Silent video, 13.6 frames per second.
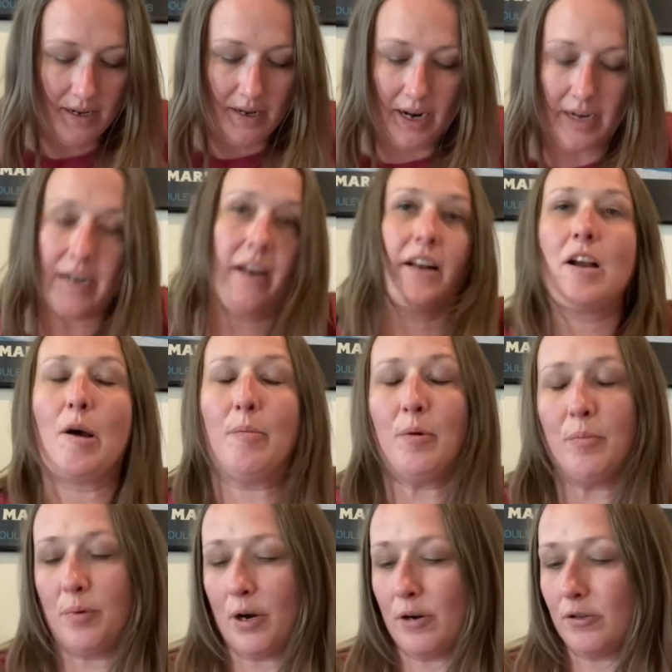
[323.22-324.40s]
I got a couple
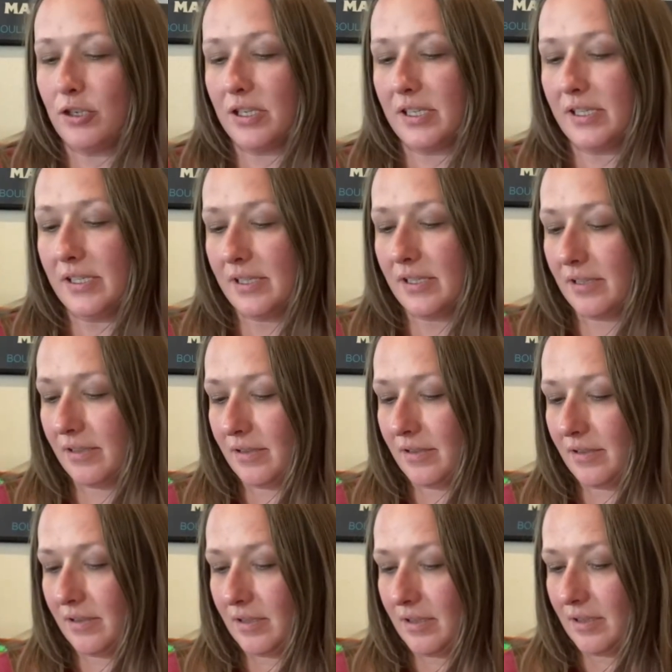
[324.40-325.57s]
brooches.
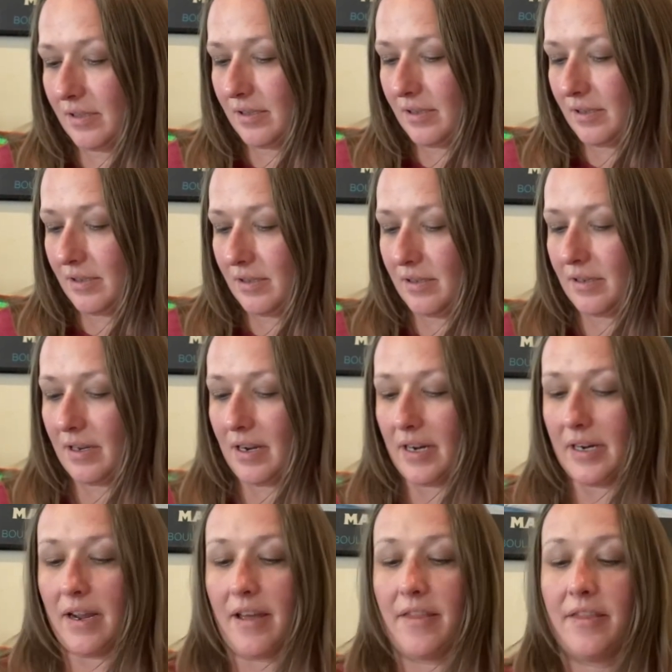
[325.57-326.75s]
I
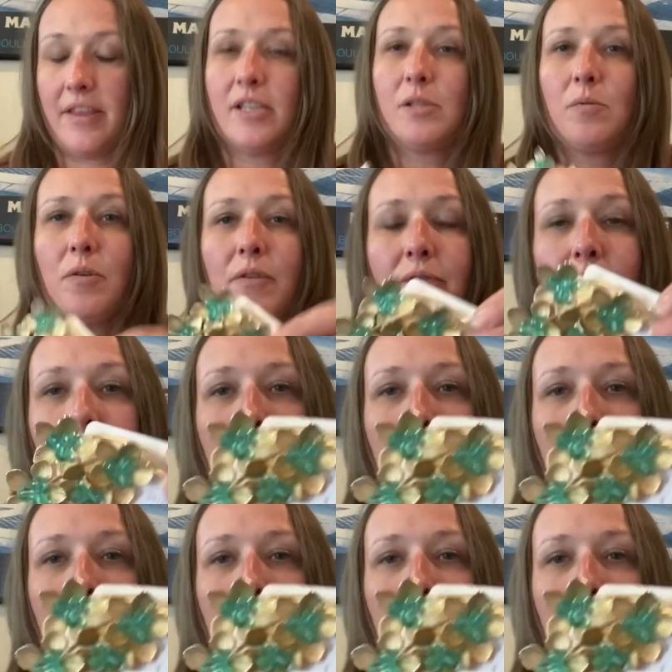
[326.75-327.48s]
got this one for